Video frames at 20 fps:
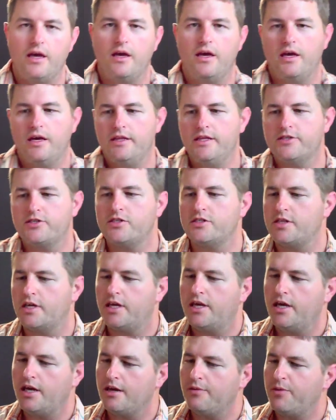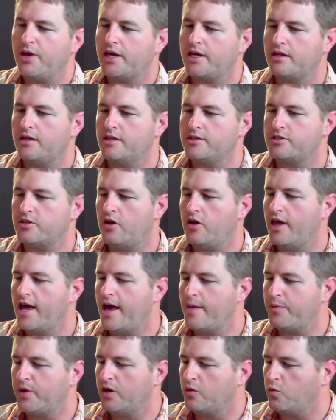And this is the key to making this all
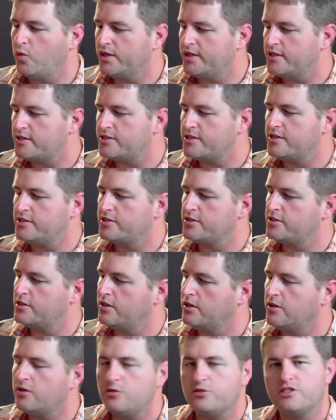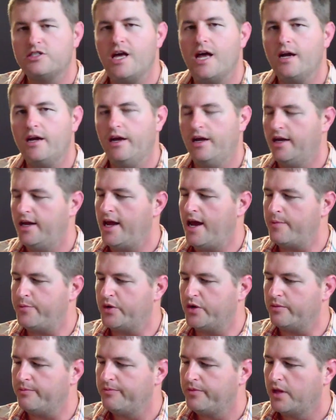happen. And what this is a little socket
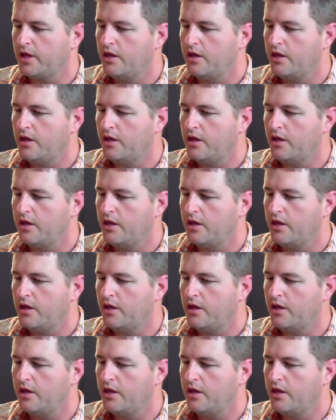adapter.